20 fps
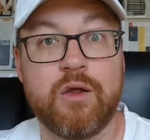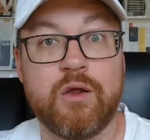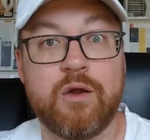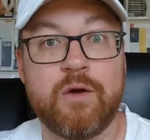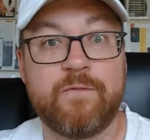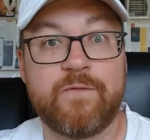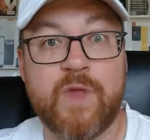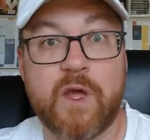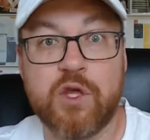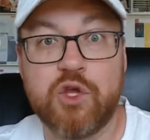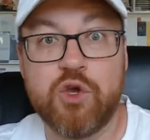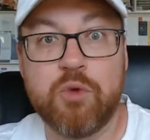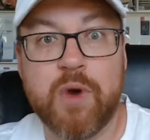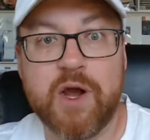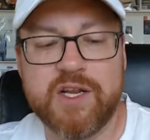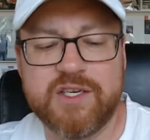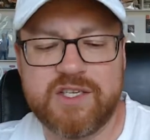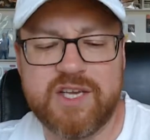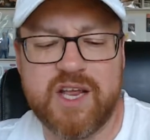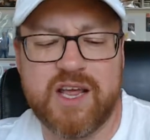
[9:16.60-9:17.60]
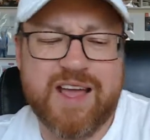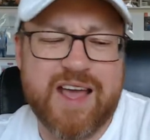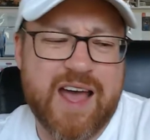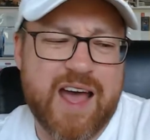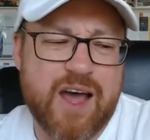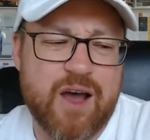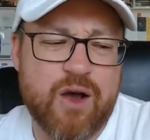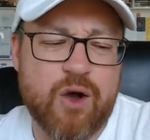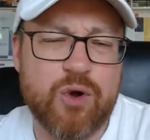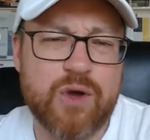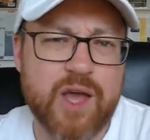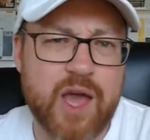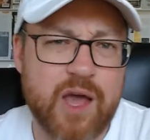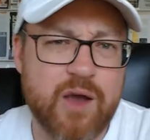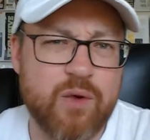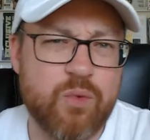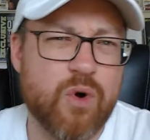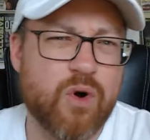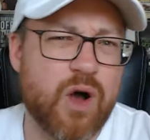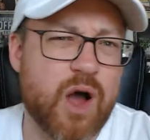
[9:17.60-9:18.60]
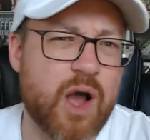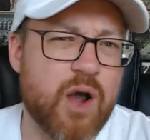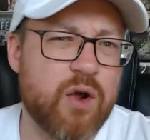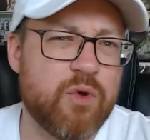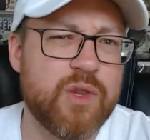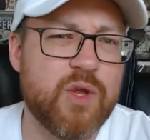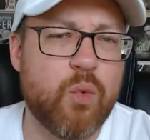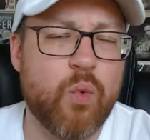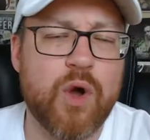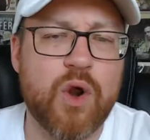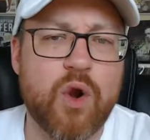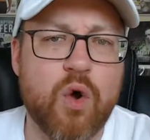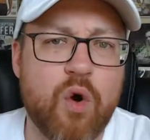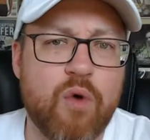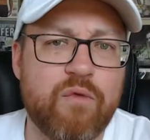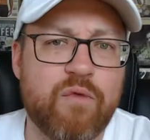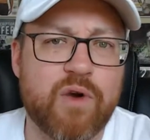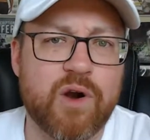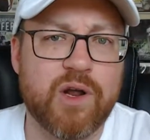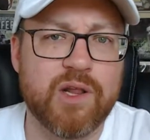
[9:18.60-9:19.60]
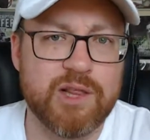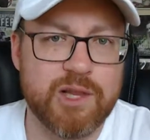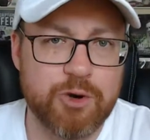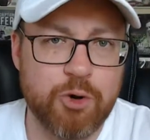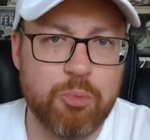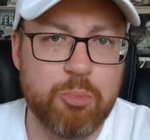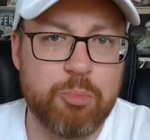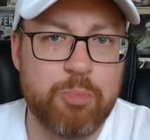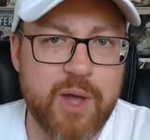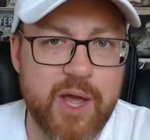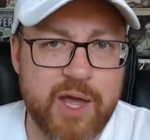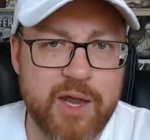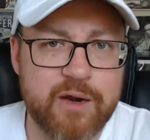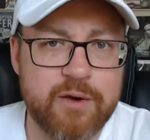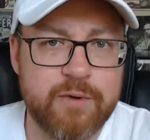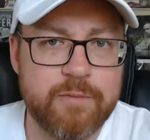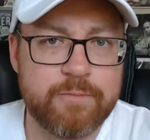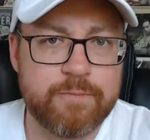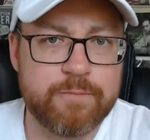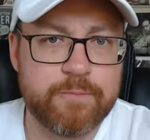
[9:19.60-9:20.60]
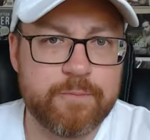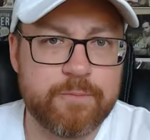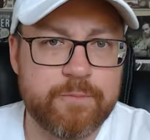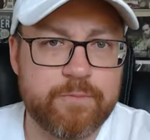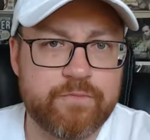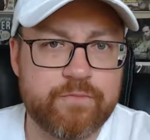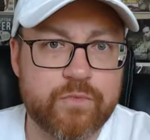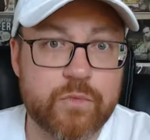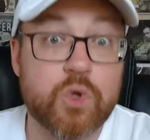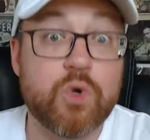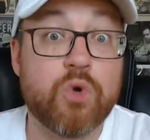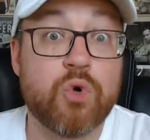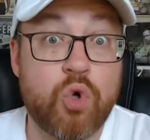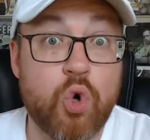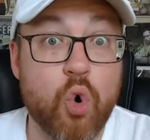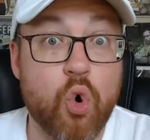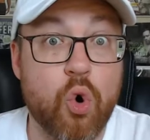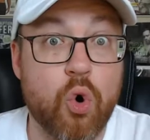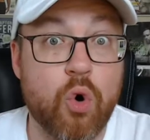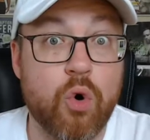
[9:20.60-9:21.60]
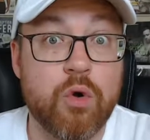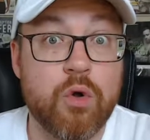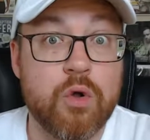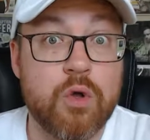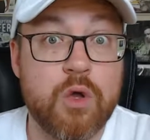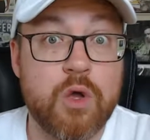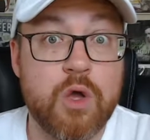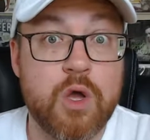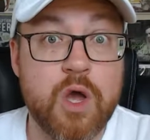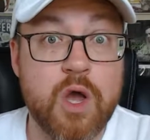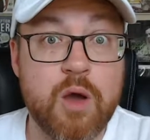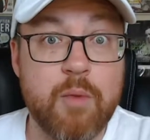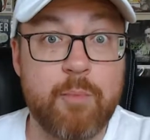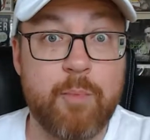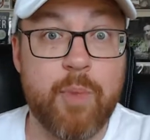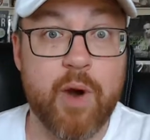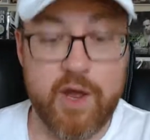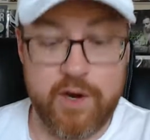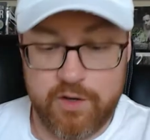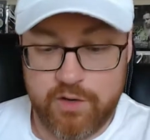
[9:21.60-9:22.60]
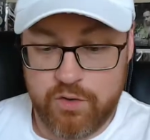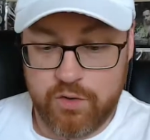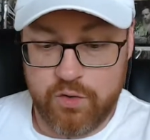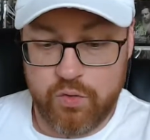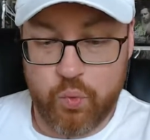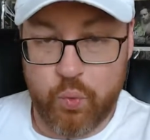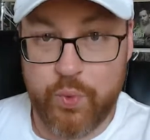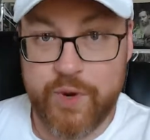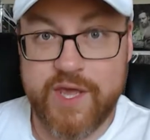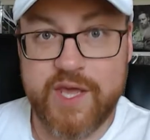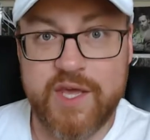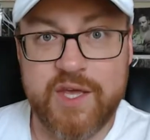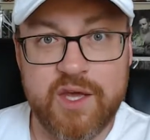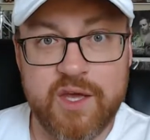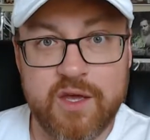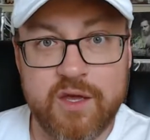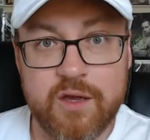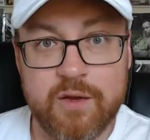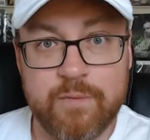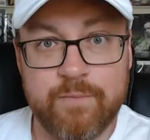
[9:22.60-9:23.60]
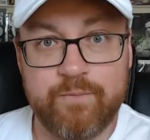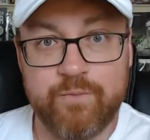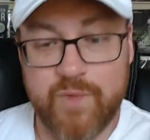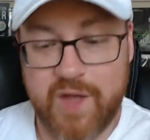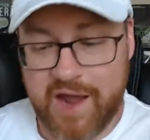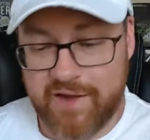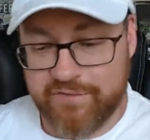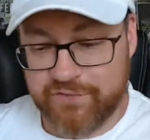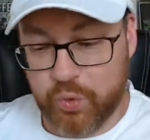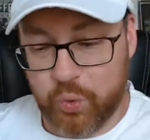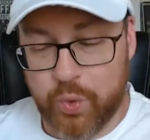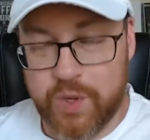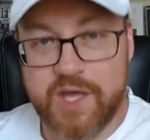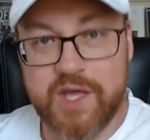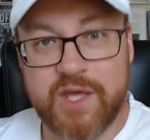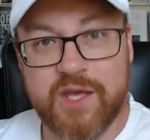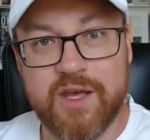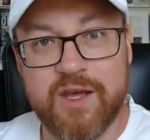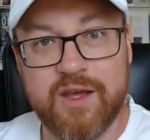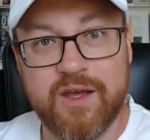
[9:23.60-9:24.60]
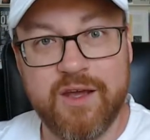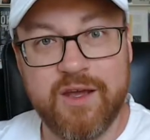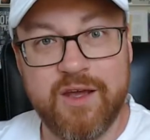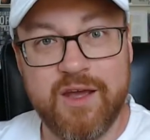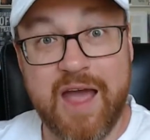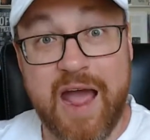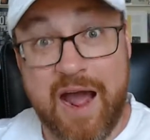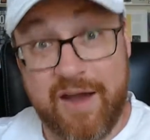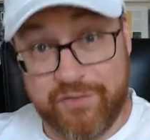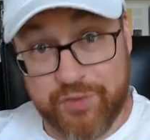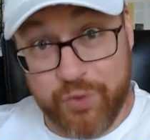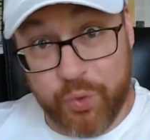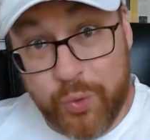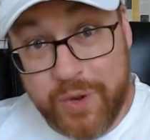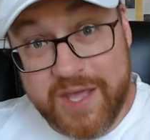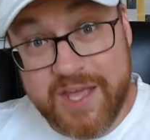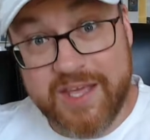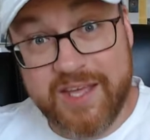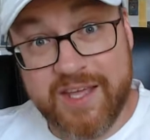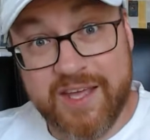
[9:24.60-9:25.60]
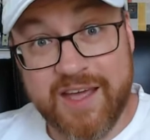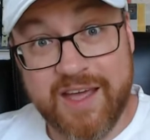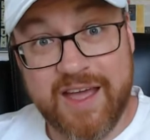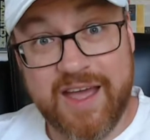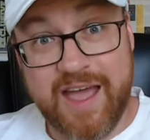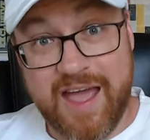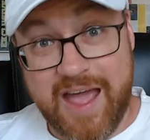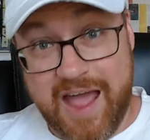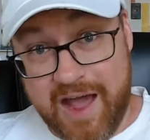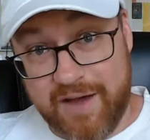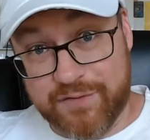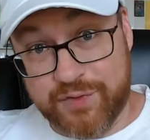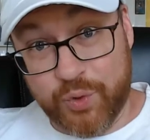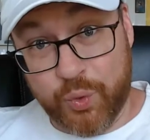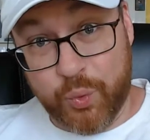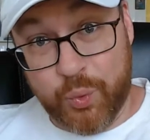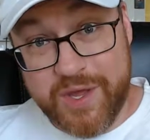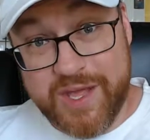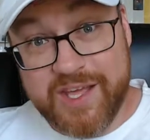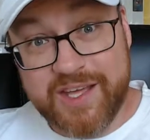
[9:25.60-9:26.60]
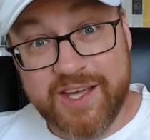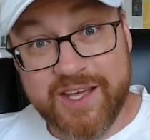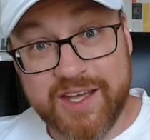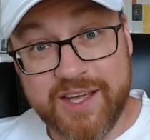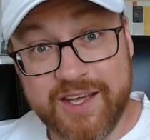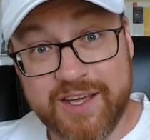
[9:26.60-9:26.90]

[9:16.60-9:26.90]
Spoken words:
Now you might say, okay, well, I only went over a little bit. Cool. But week after week after week after week,